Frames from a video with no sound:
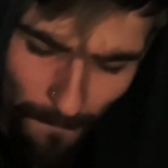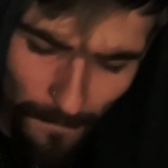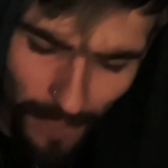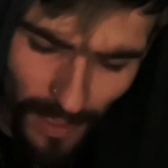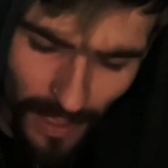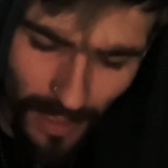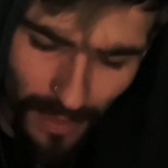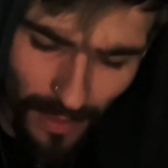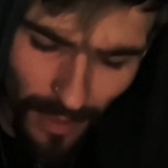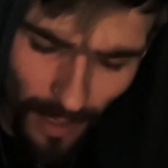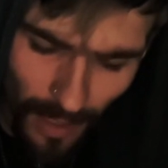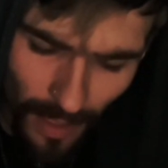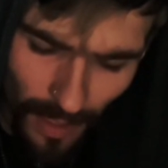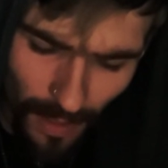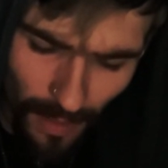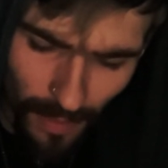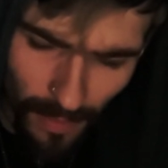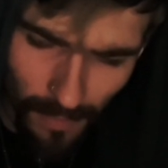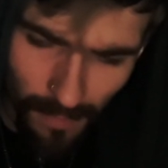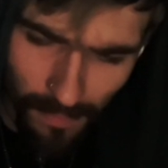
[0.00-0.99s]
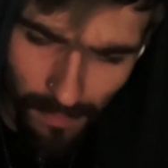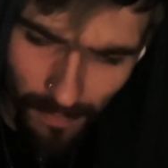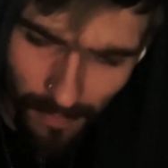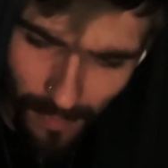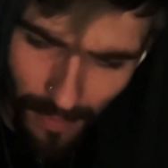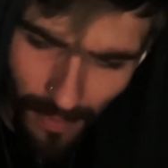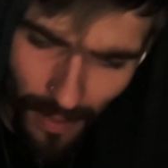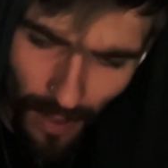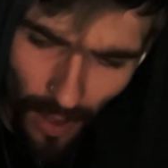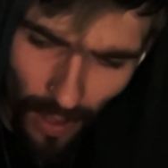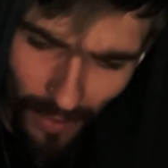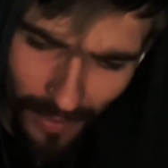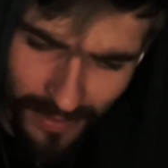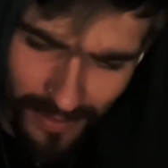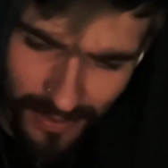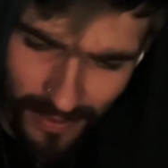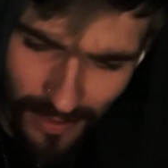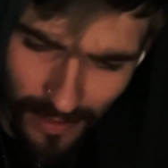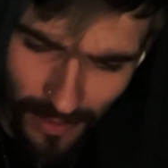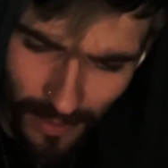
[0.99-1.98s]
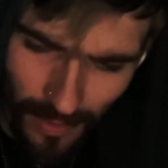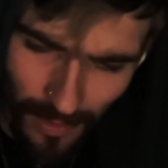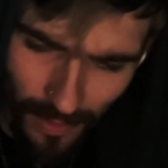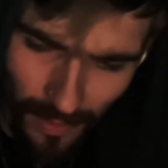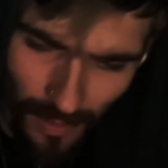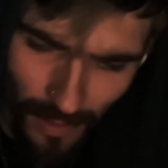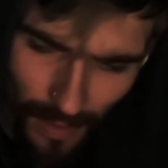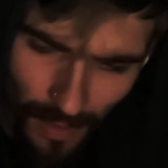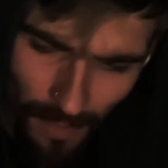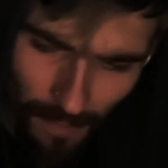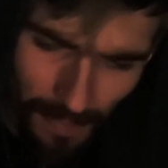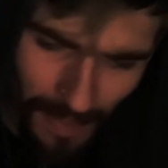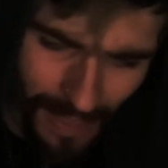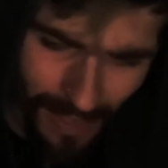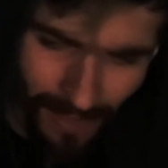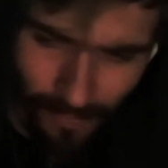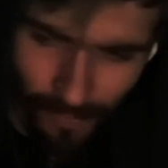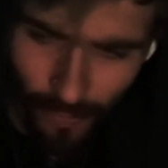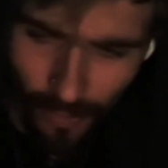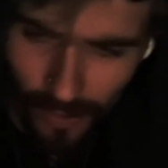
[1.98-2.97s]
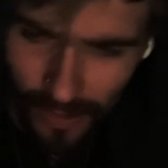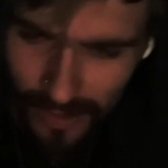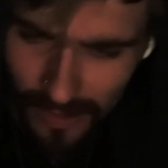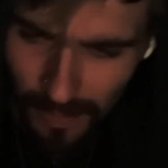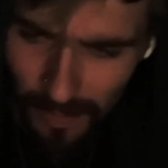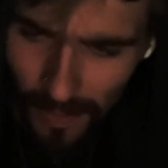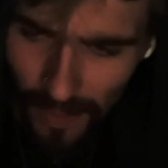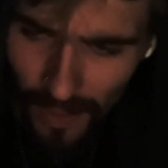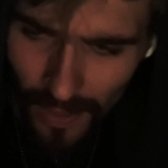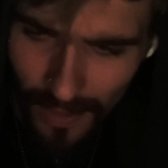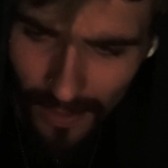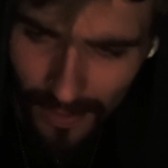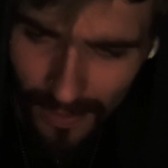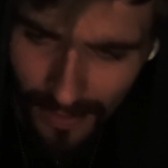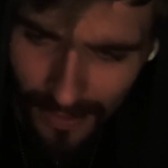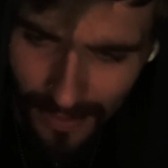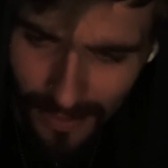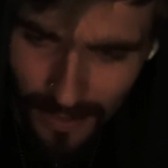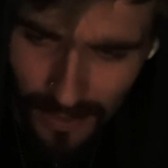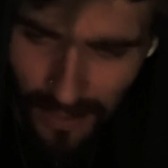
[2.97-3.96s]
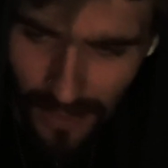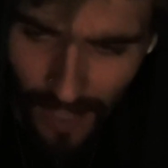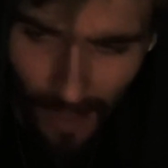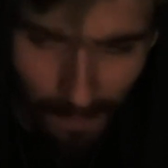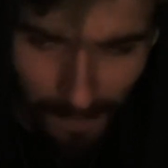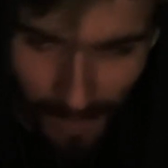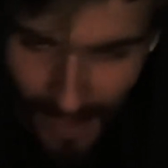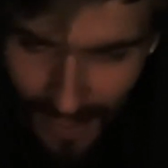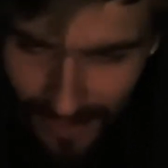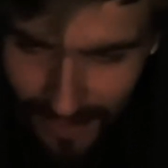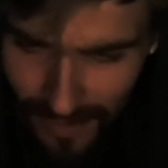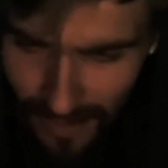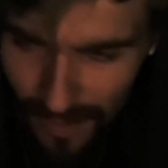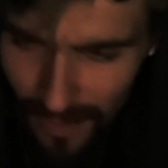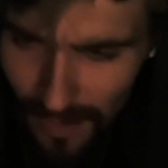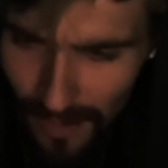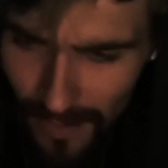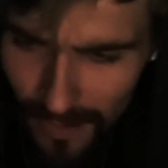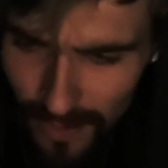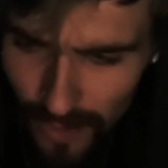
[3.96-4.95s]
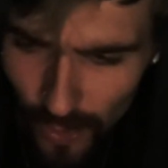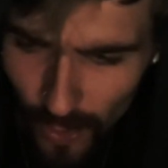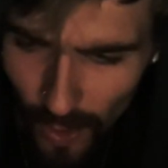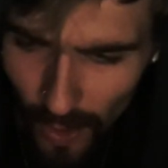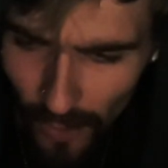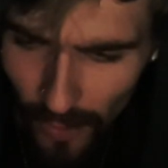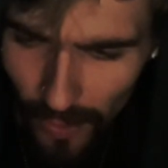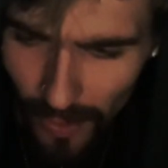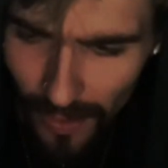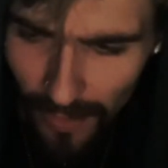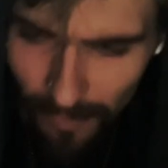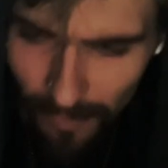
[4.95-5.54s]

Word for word: But um, honestly, bang for its buck, it's not bad. To, uh, two hundred